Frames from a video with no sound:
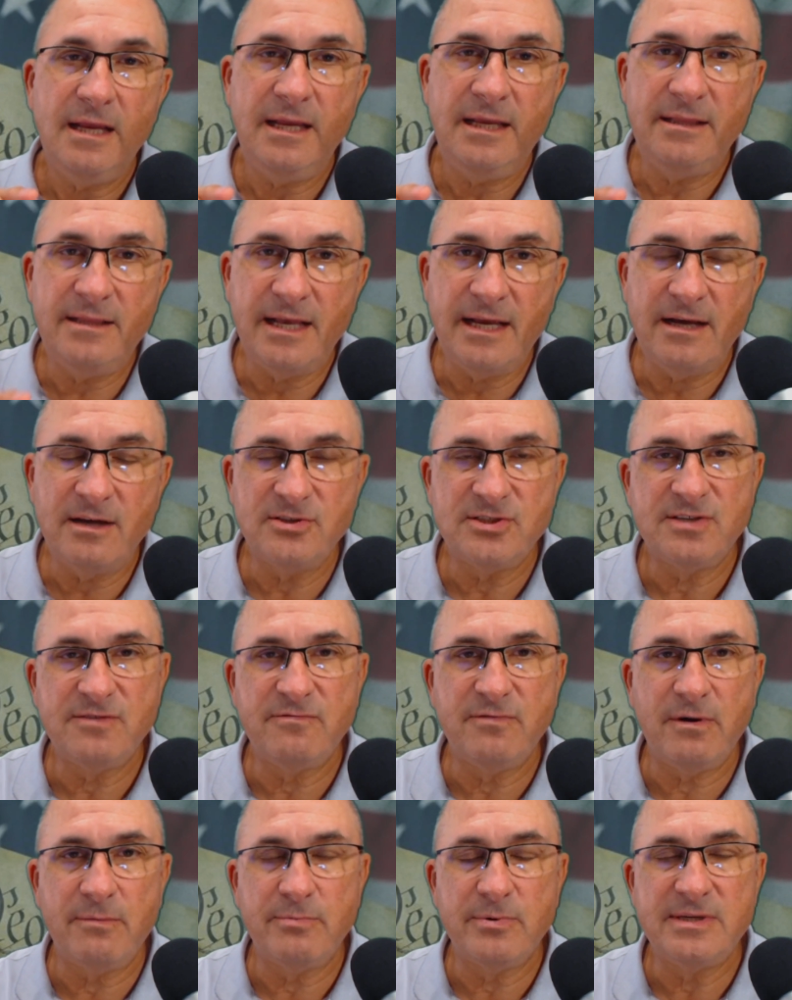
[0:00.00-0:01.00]
In the House
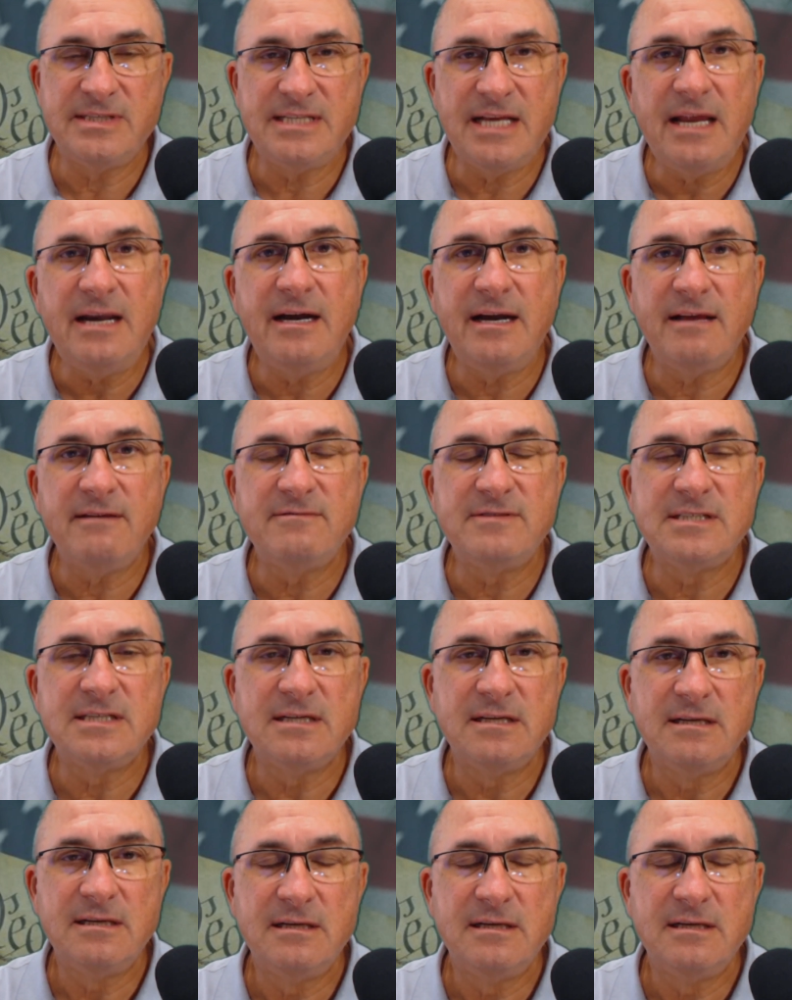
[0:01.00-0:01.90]
of Representatives,